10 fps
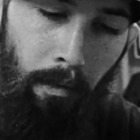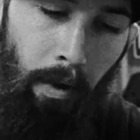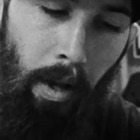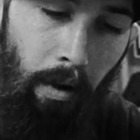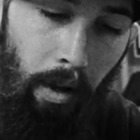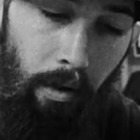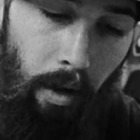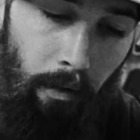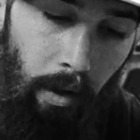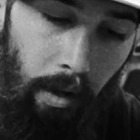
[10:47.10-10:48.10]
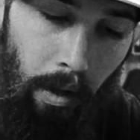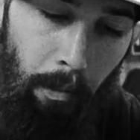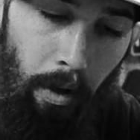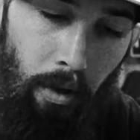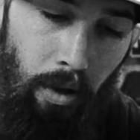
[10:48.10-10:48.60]
my handwriting's awful, guys, I
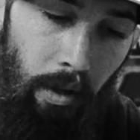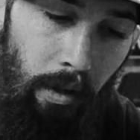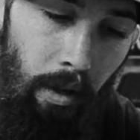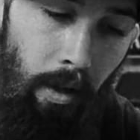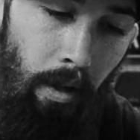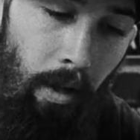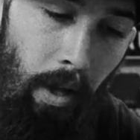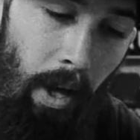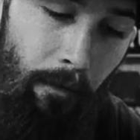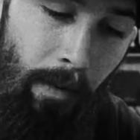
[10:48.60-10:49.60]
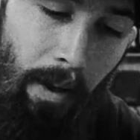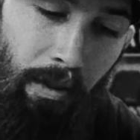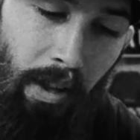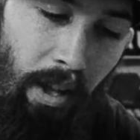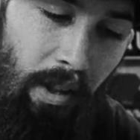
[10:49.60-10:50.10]
apologize.
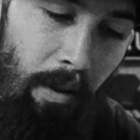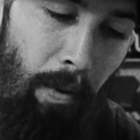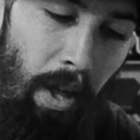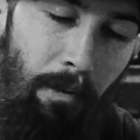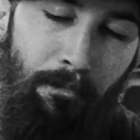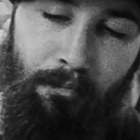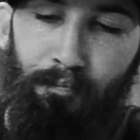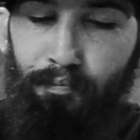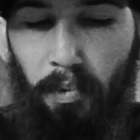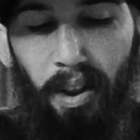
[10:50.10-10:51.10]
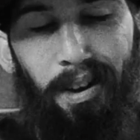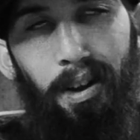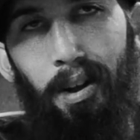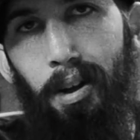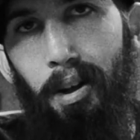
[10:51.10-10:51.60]
F56 would be,
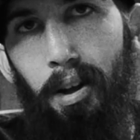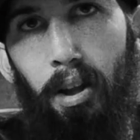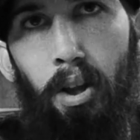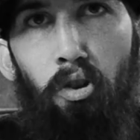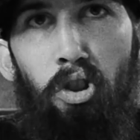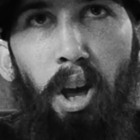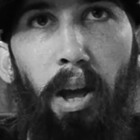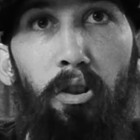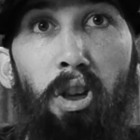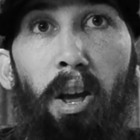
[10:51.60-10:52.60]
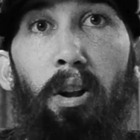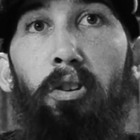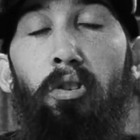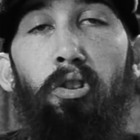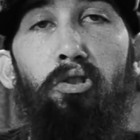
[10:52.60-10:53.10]
you know, shade. It's shade
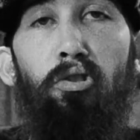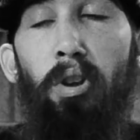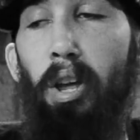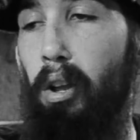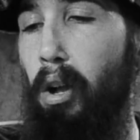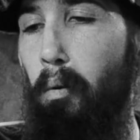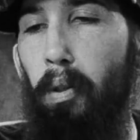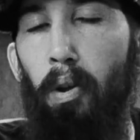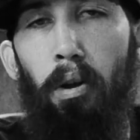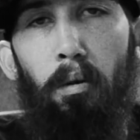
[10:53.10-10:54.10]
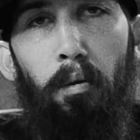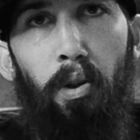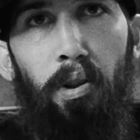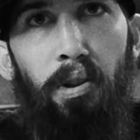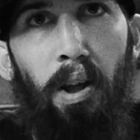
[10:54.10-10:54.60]
under a tree, you know, where
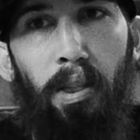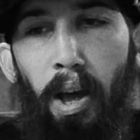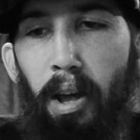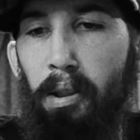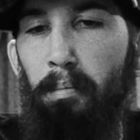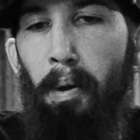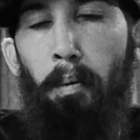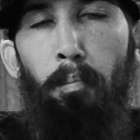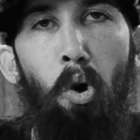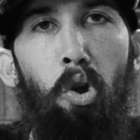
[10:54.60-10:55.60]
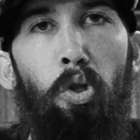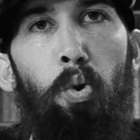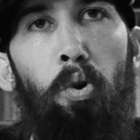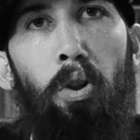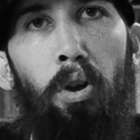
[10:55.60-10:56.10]
the sunlight's maybe poking
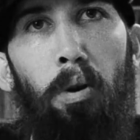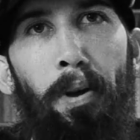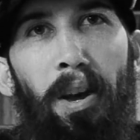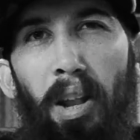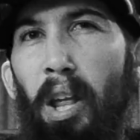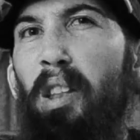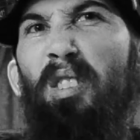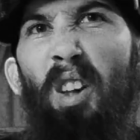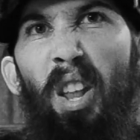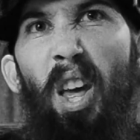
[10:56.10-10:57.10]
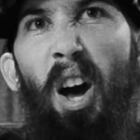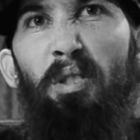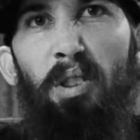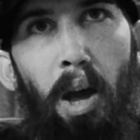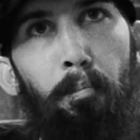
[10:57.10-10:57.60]
through a little bit. It is sunny
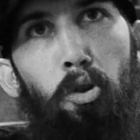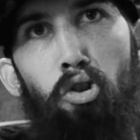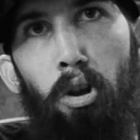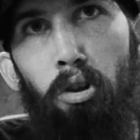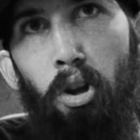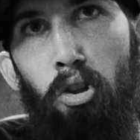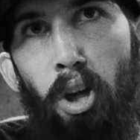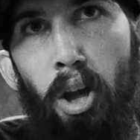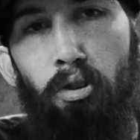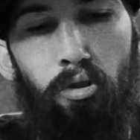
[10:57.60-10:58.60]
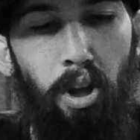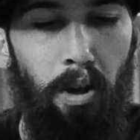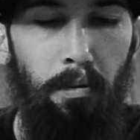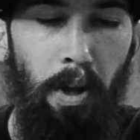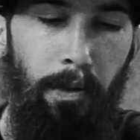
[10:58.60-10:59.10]
outside, but you're under a shade
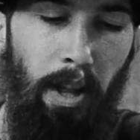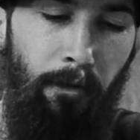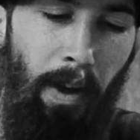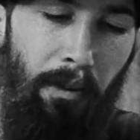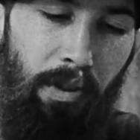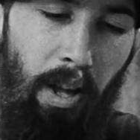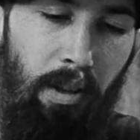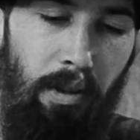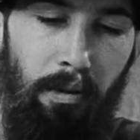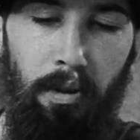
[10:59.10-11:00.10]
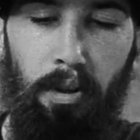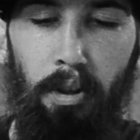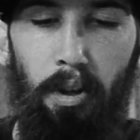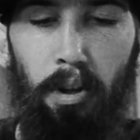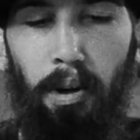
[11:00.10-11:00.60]
tree. That's
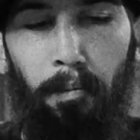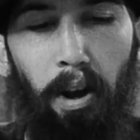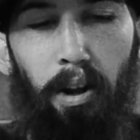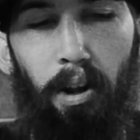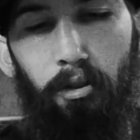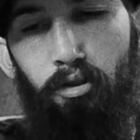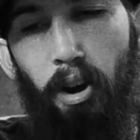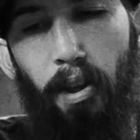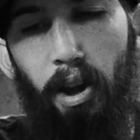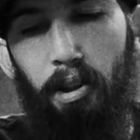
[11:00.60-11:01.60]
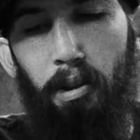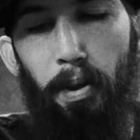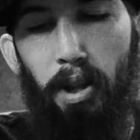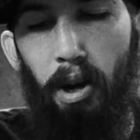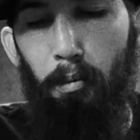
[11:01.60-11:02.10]
5/6. I'm not going to draw that because
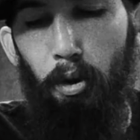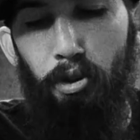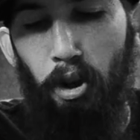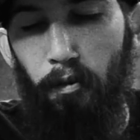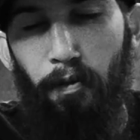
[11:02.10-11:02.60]
it'd be terrible. So